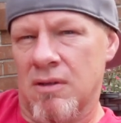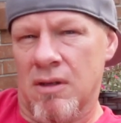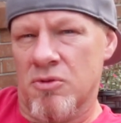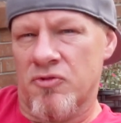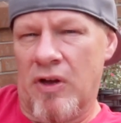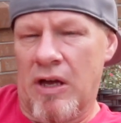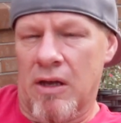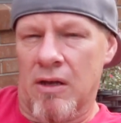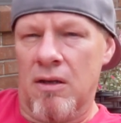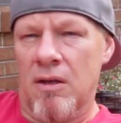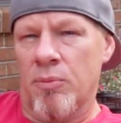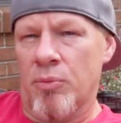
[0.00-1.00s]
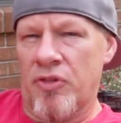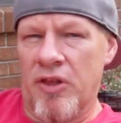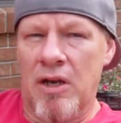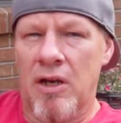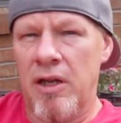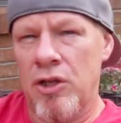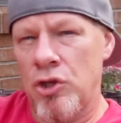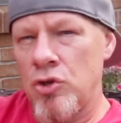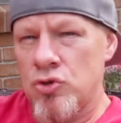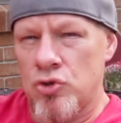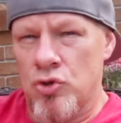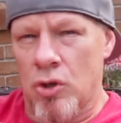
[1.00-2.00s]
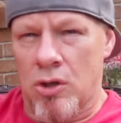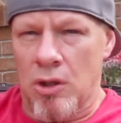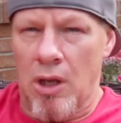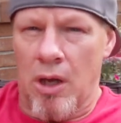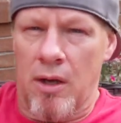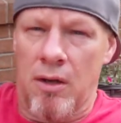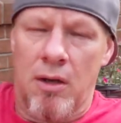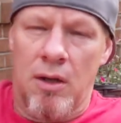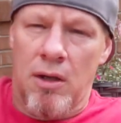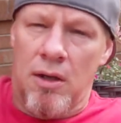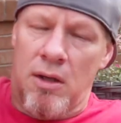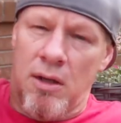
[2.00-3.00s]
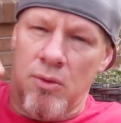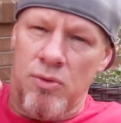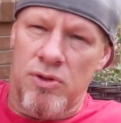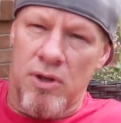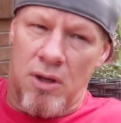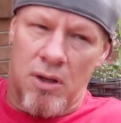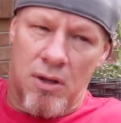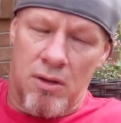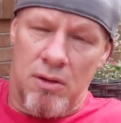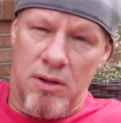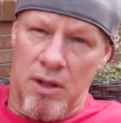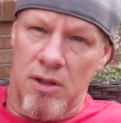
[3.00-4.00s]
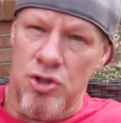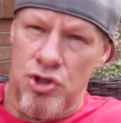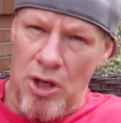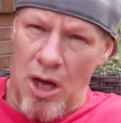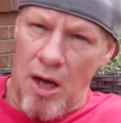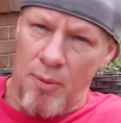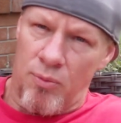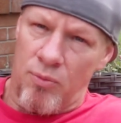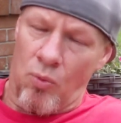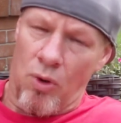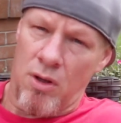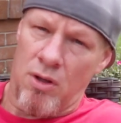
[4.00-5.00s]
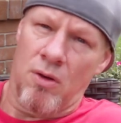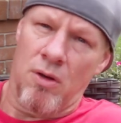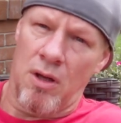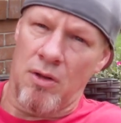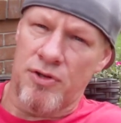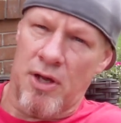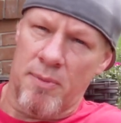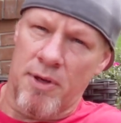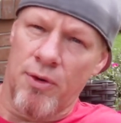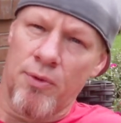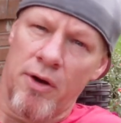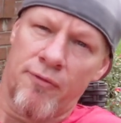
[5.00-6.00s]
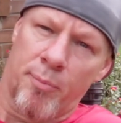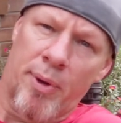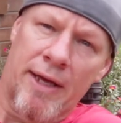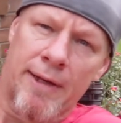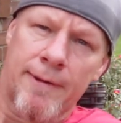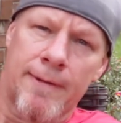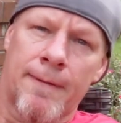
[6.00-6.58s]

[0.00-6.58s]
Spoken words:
It was fine. But then I didn't use the truck a lot. It was in the shop, working on it all the time, getting it ready for paint.